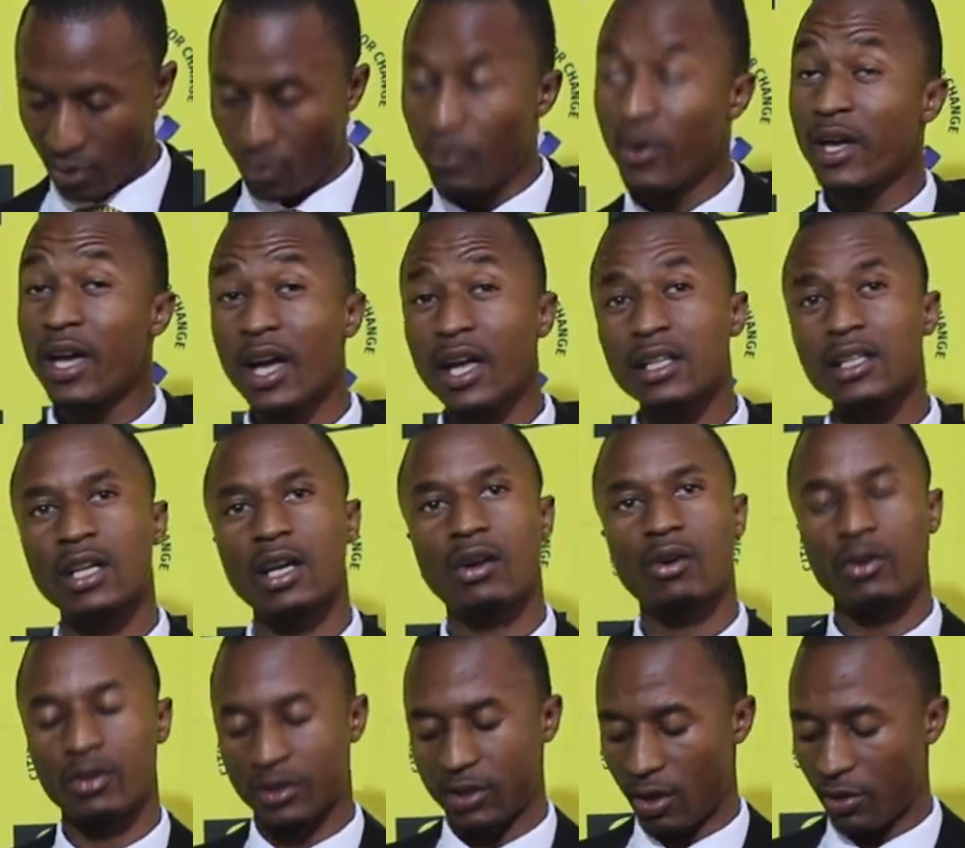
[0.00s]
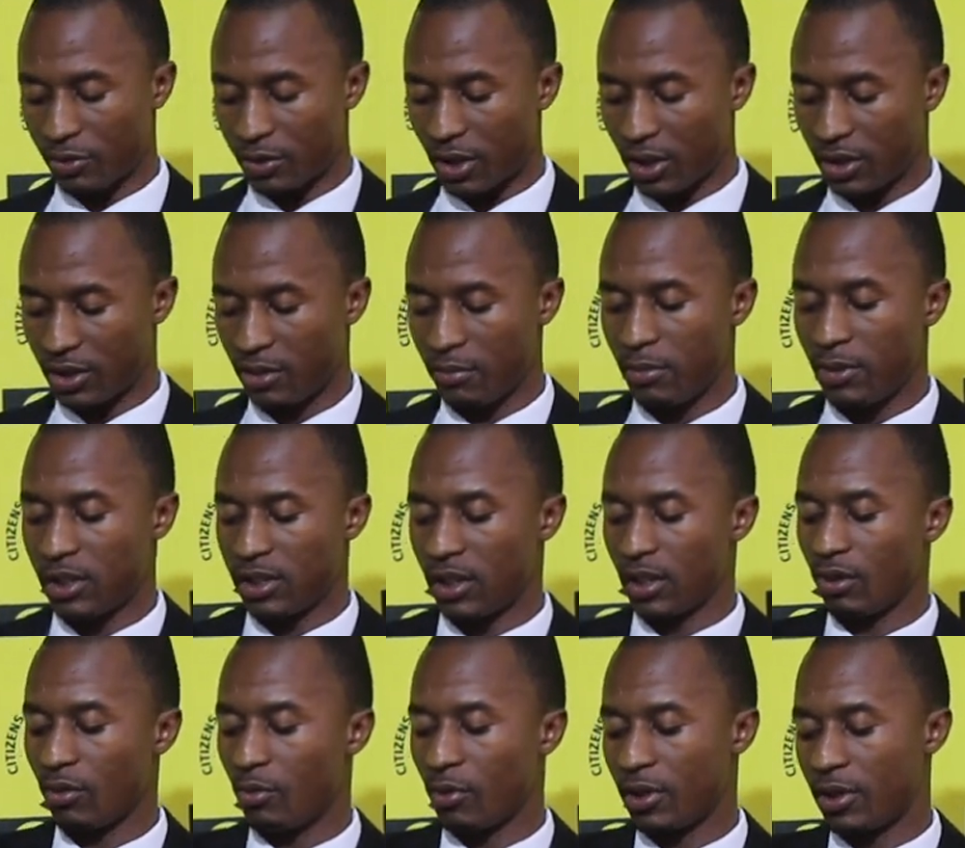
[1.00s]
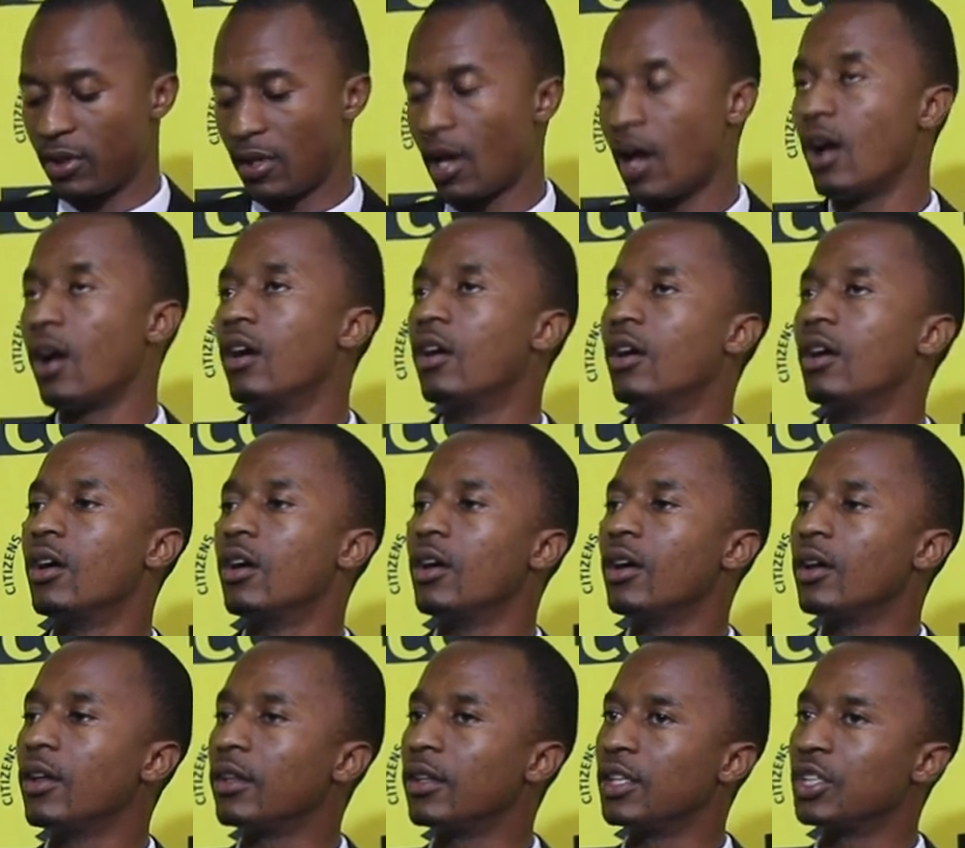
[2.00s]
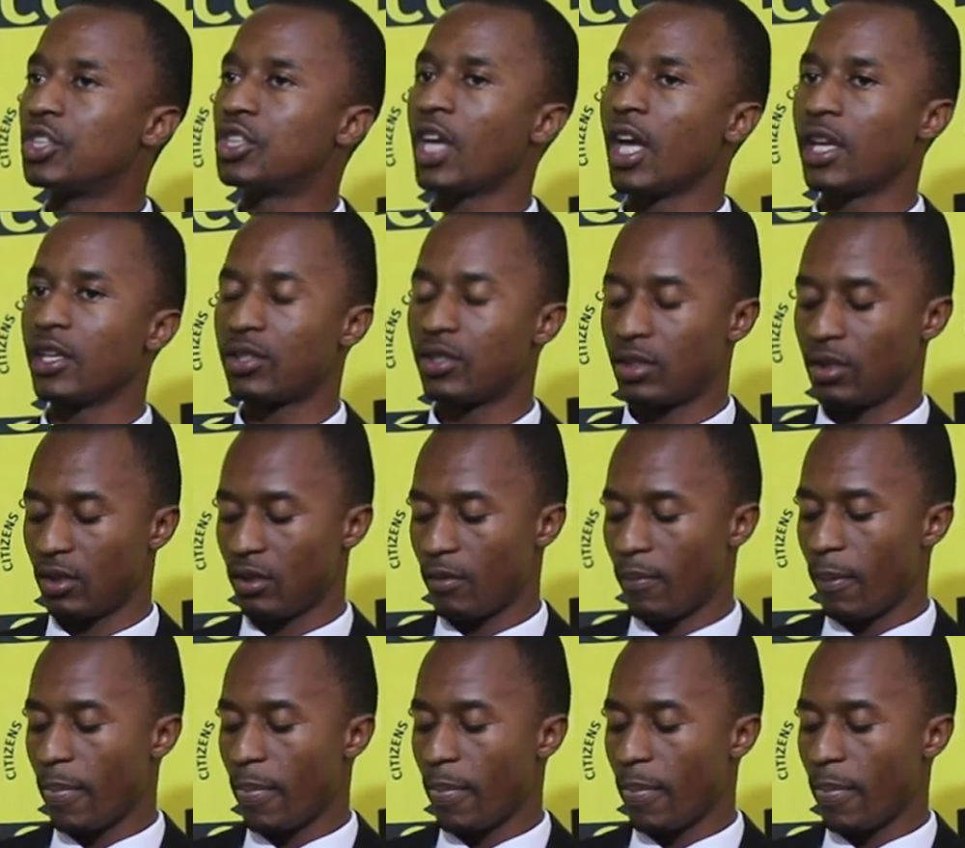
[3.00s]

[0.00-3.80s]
We had a consultation meeting with the church,